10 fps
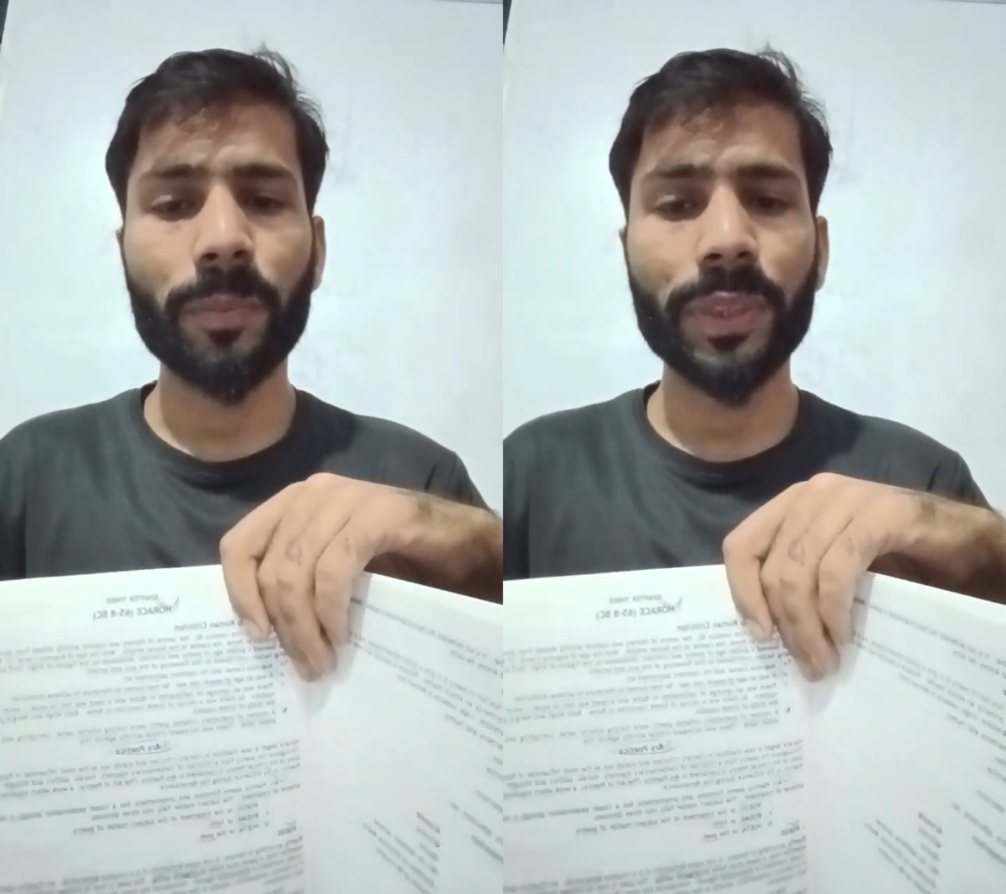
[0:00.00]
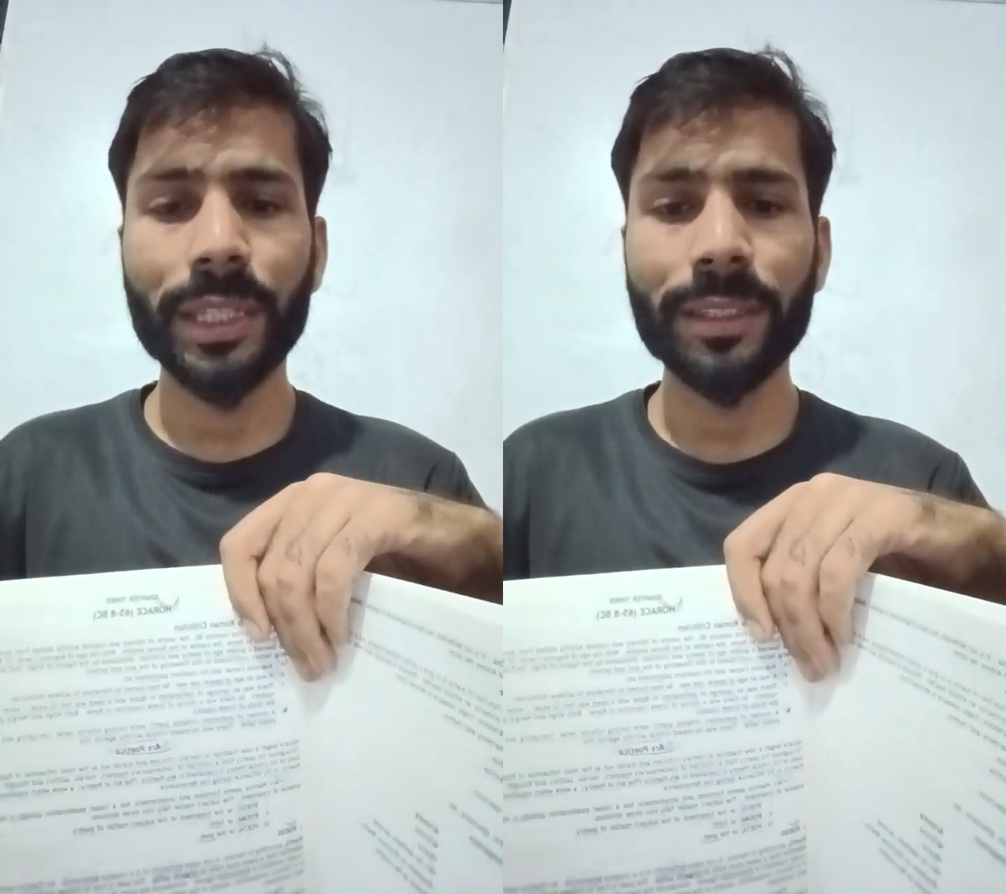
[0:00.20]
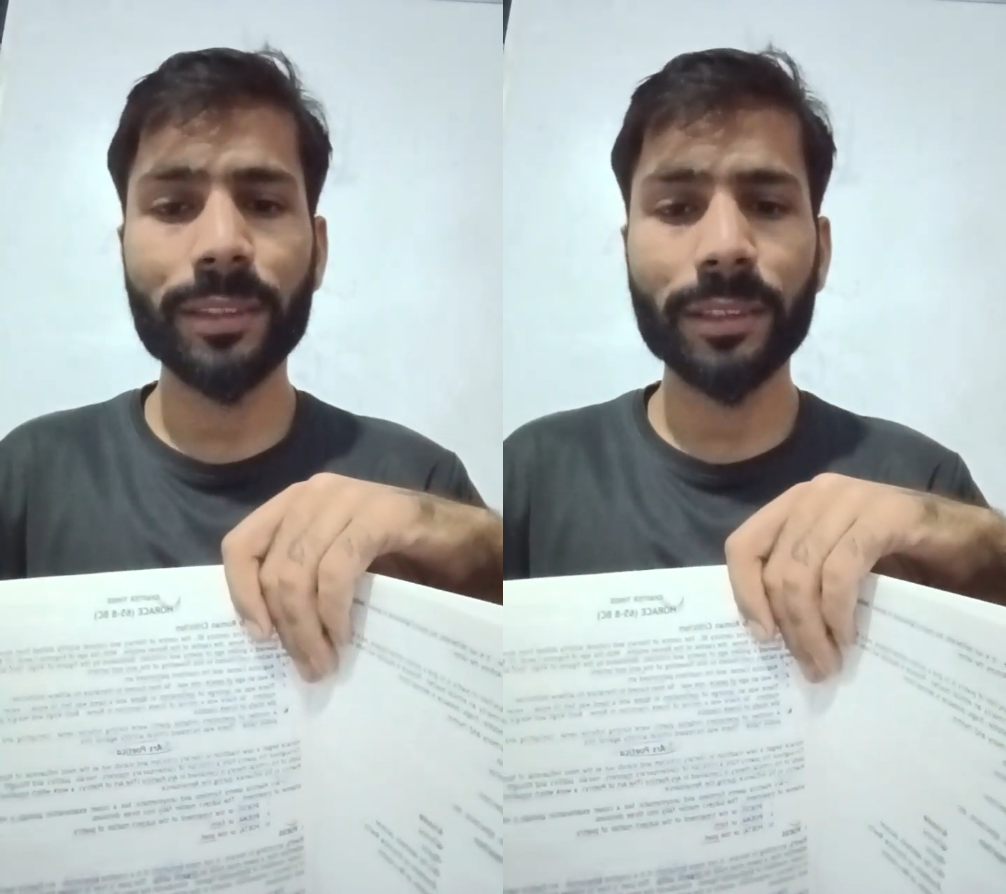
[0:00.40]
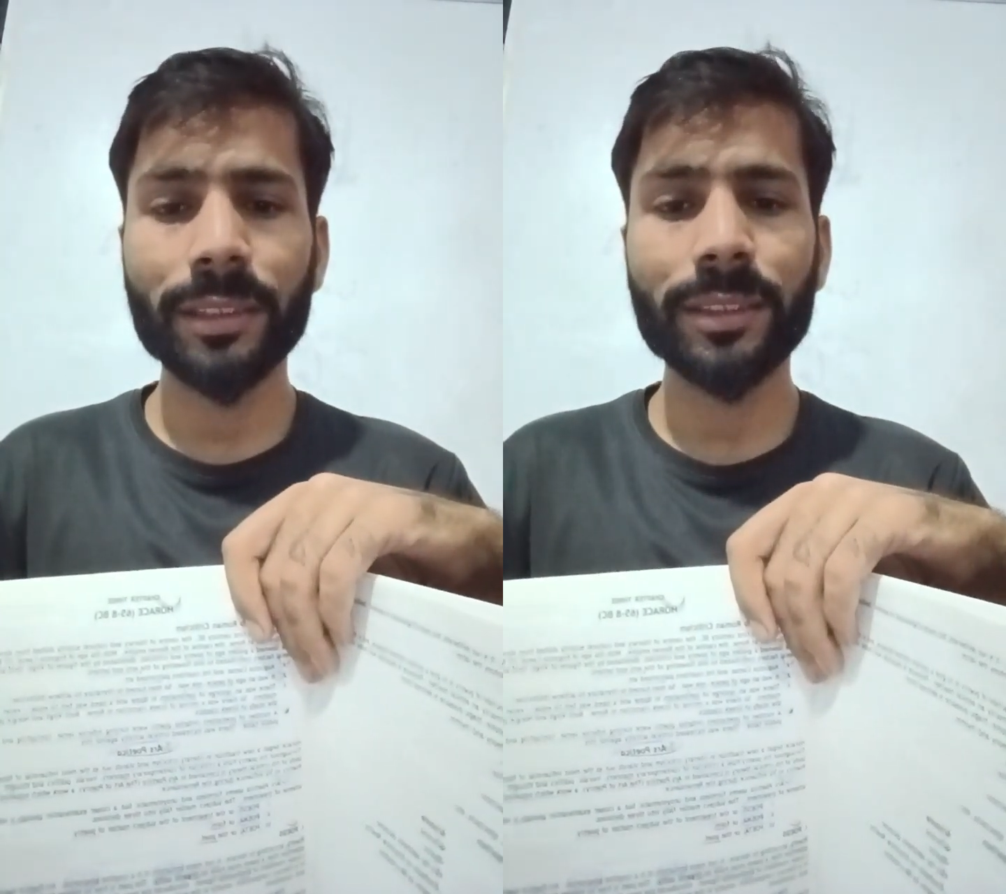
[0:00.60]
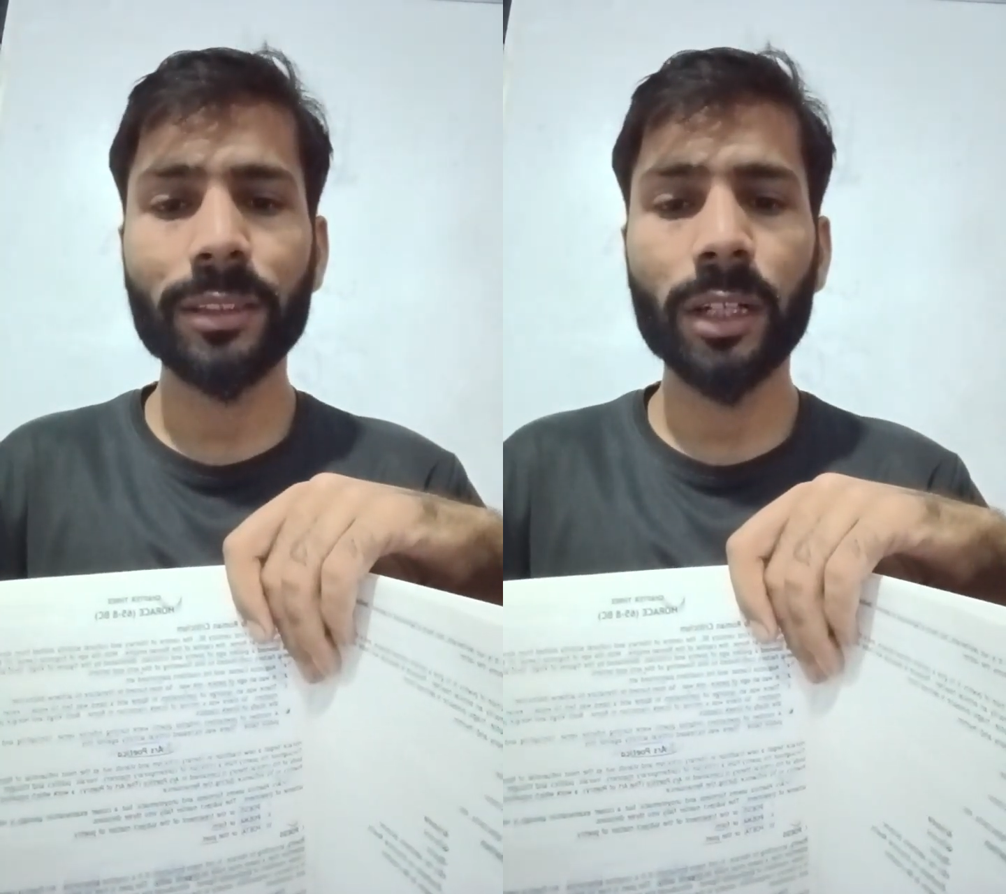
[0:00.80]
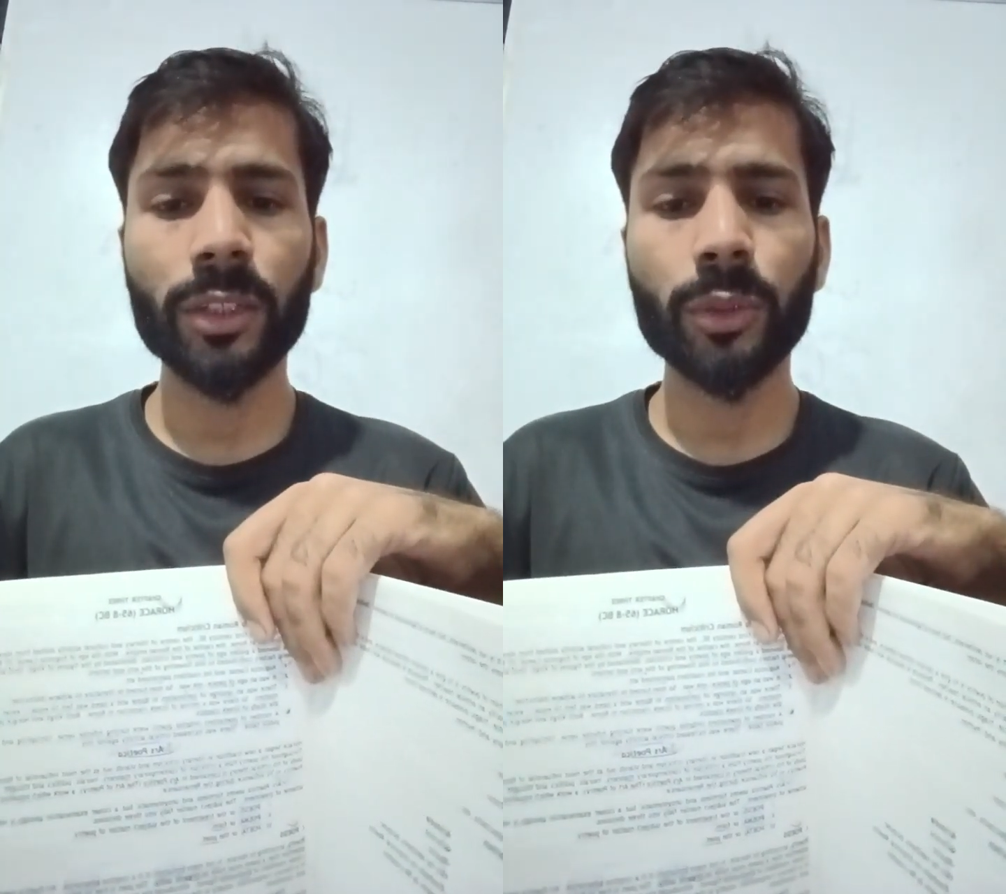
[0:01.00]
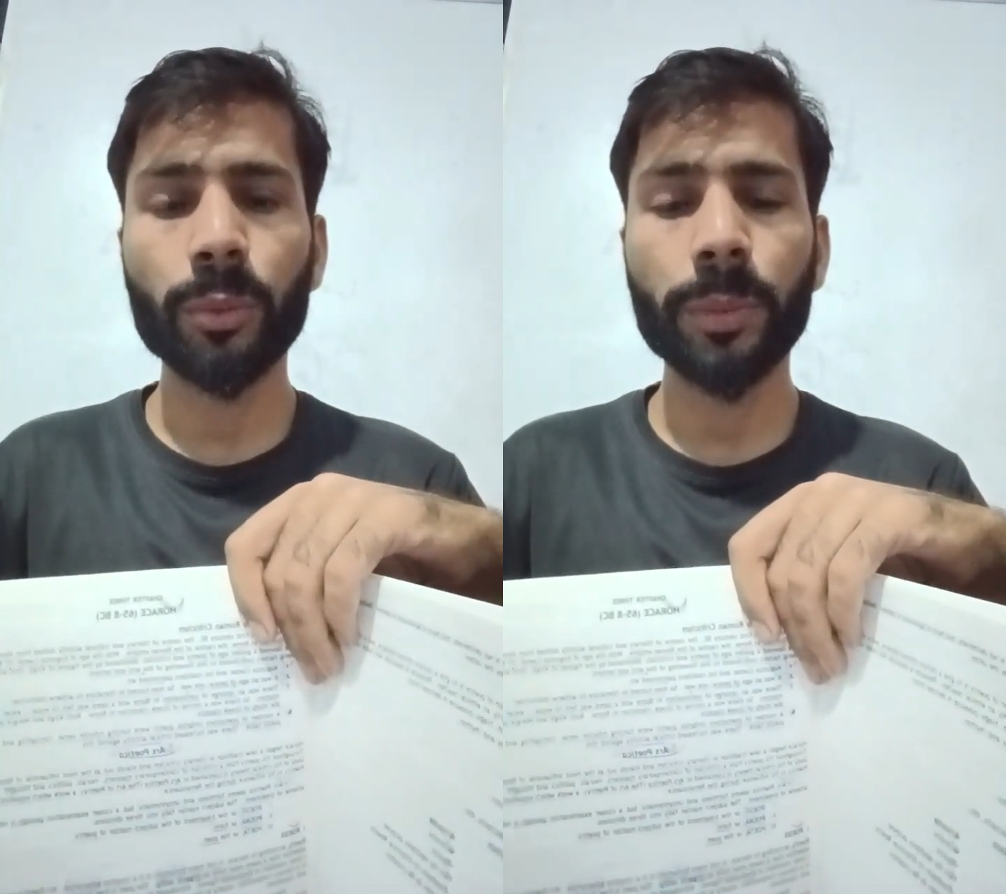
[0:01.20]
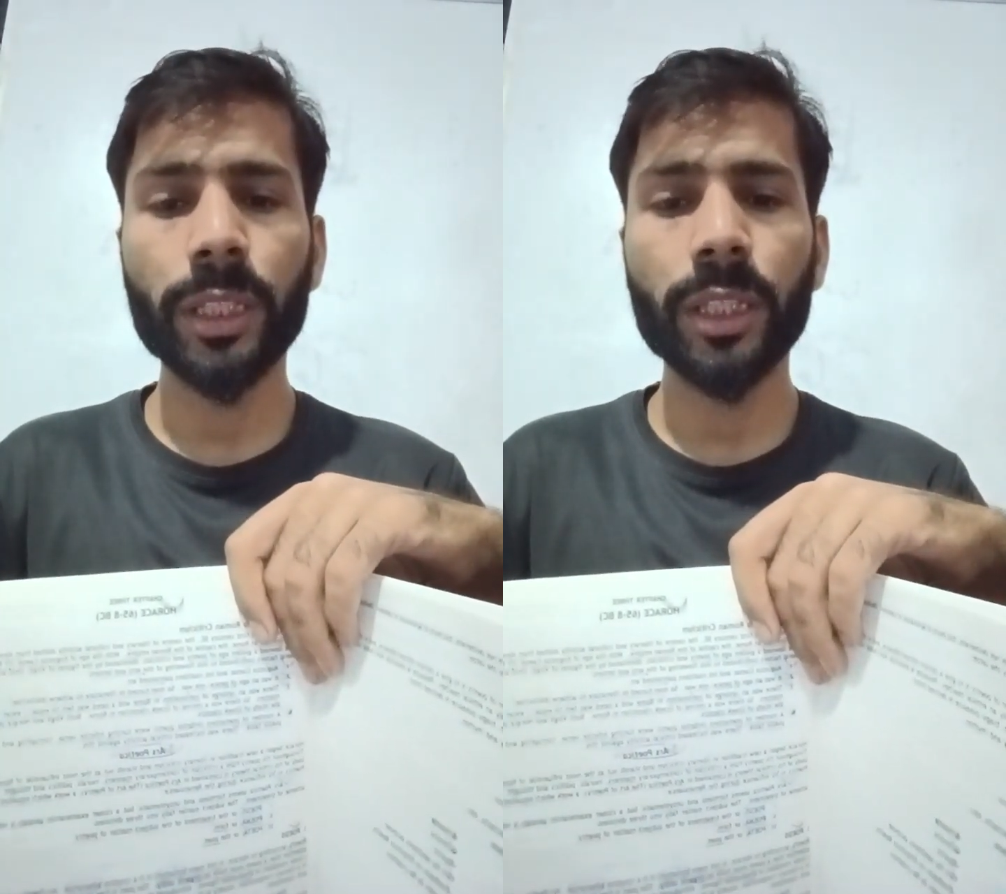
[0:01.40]
this is not to
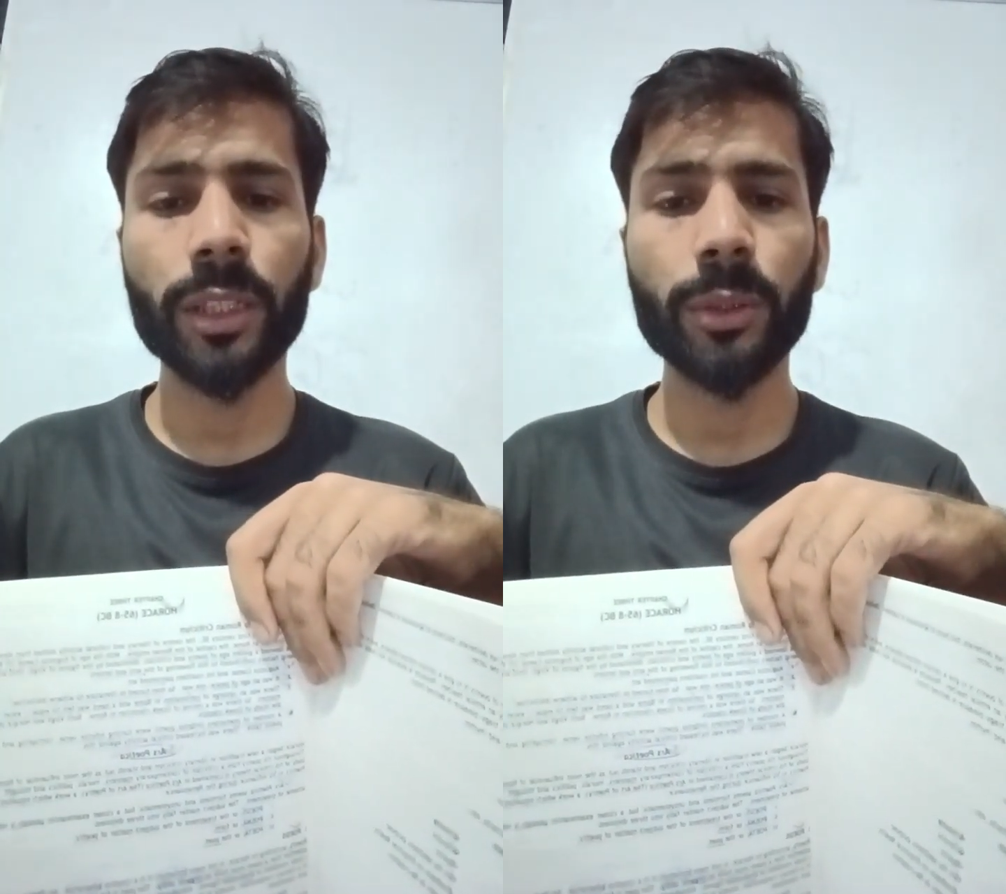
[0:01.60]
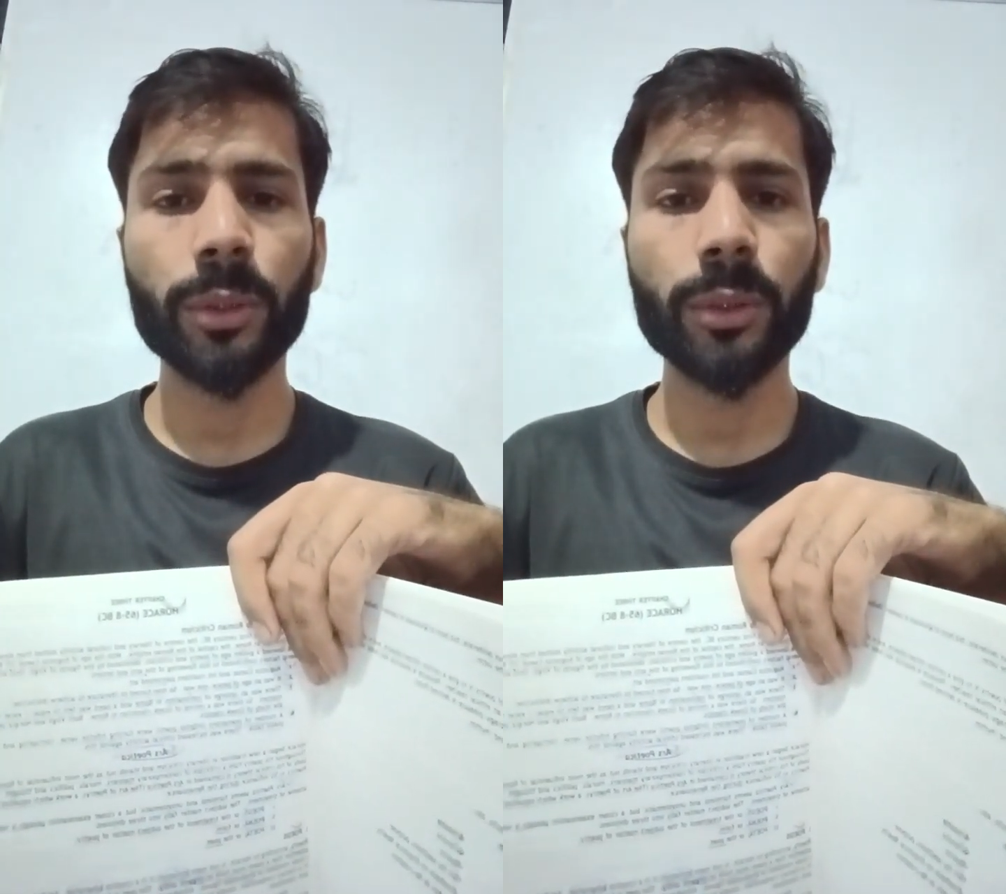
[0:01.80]
be